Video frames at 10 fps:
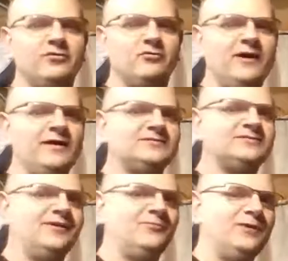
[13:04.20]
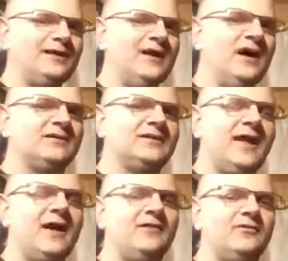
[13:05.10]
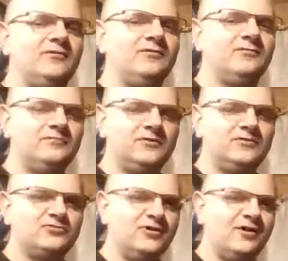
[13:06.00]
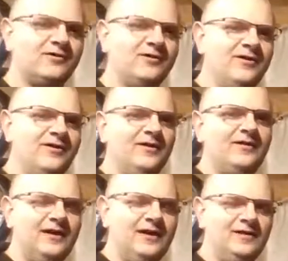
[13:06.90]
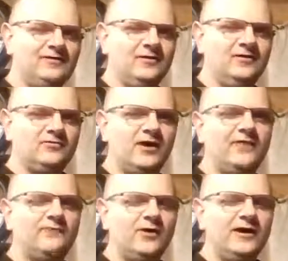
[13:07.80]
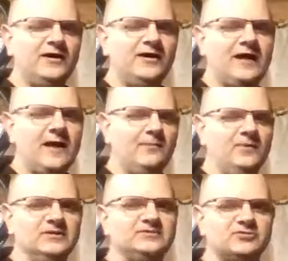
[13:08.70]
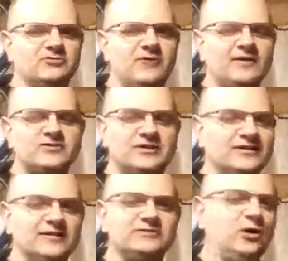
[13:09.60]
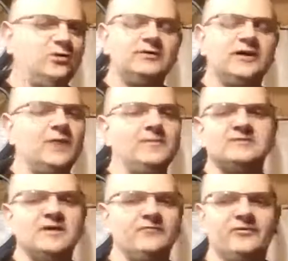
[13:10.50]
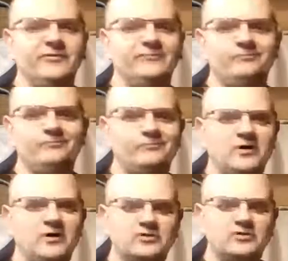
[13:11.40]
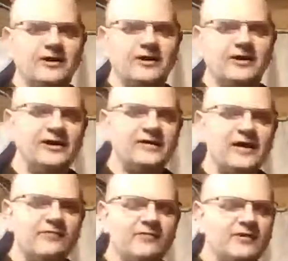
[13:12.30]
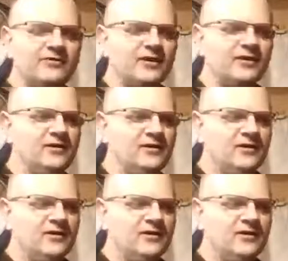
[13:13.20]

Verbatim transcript: my grandson, when he knocked it out of the truck, it hit the driveway, and that must have scratched it. That's the only time it's ever touch the ground like that or anything.